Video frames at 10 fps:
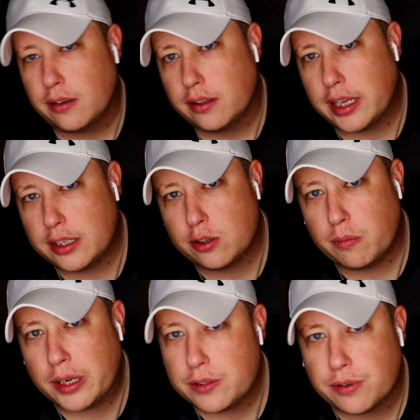Thanks so
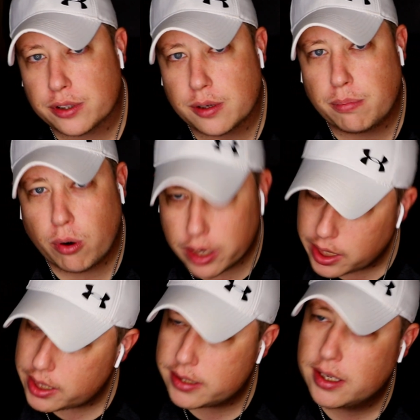much for
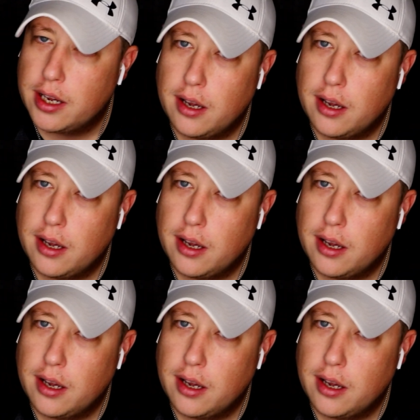supporting us.